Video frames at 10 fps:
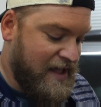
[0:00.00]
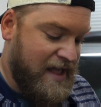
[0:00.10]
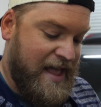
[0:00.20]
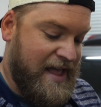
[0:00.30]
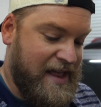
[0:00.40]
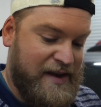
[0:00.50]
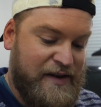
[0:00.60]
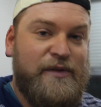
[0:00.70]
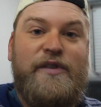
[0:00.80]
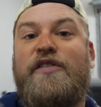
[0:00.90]
and
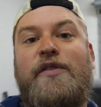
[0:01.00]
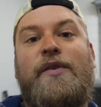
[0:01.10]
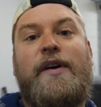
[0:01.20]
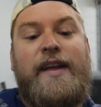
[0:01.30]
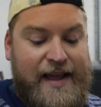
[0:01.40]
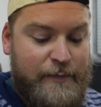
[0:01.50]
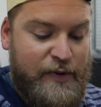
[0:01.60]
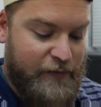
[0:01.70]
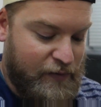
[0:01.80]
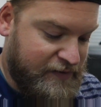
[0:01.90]
you destroy a
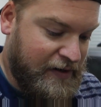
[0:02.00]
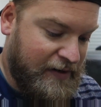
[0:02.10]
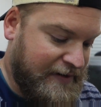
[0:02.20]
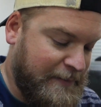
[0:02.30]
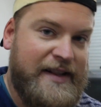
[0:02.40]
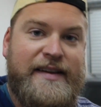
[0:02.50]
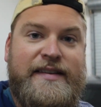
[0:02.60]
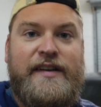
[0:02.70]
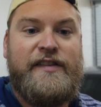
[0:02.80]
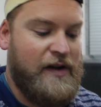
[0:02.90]
beautiful exhaust. I mean,
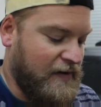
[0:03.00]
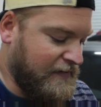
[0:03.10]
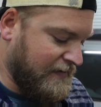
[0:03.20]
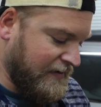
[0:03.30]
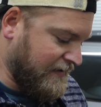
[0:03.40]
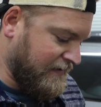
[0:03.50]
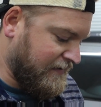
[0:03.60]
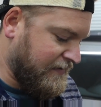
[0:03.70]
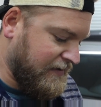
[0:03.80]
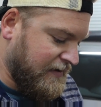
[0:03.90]
this exhaust
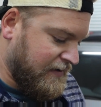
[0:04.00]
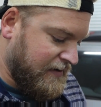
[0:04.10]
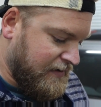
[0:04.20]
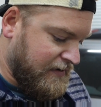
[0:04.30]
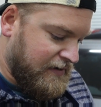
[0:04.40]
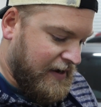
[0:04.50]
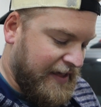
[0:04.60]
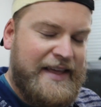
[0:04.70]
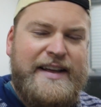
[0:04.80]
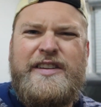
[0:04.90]
is, I
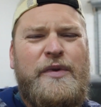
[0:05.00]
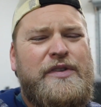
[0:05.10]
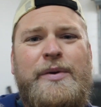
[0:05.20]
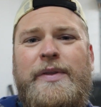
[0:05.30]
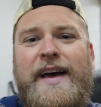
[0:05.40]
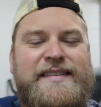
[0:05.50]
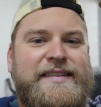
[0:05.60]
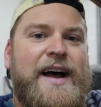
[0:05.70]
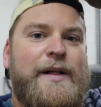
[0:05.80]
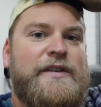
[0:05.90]
think it's almost
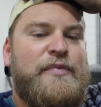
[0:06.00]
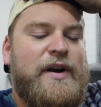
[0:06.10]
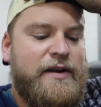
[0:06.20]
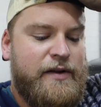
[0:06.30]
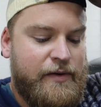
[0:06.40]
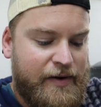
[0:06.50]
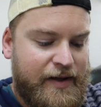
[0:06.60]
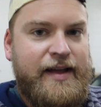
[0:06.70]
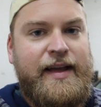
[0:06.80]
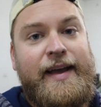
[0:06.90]
$2,000 brand new,
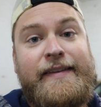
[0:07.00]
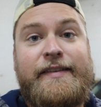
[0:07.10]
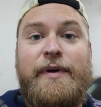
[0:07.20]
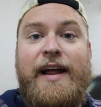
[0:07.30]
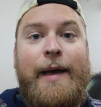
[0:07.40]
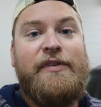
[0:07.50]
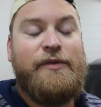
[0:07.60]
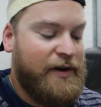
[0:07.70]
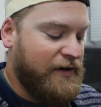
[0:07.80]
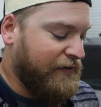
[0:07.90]
and this is what happens
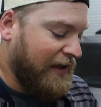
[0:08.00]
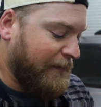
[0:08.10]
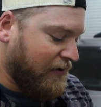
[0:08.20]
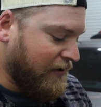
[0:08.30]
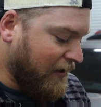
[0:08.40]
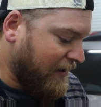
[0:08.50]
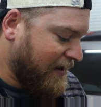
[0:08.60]
when you slam your car